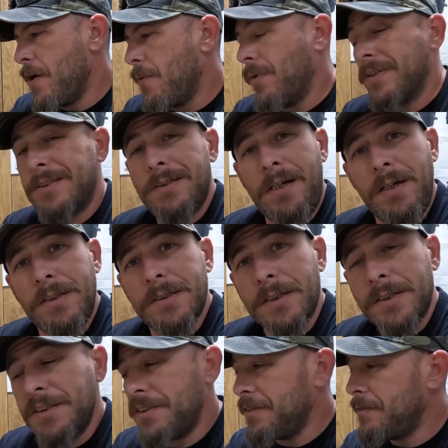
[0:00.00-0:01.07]
What sucks
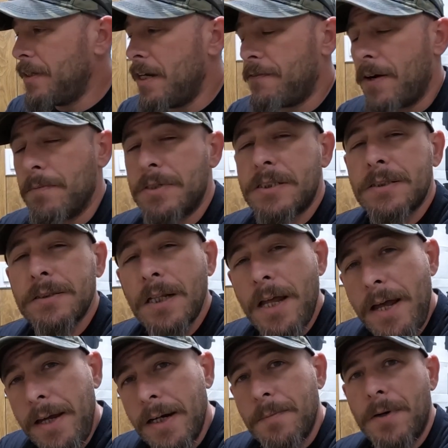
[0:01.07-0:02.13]
is, if I'm
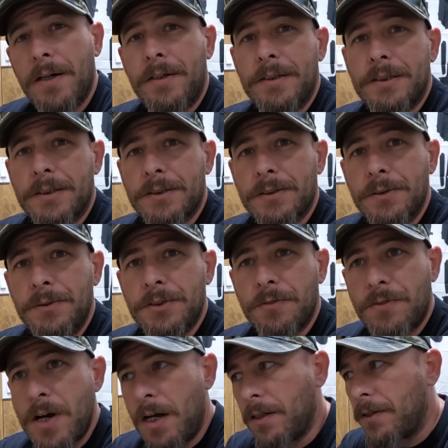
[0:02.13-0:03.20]
slaying them on this
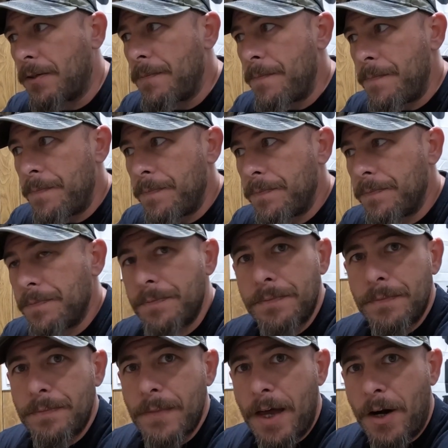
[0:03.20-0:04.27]
exclusive color,
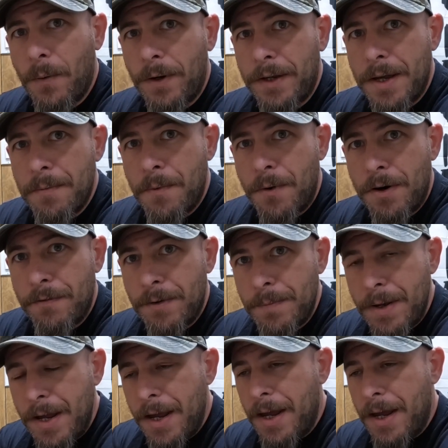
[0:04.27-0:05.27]
how do I get more of them?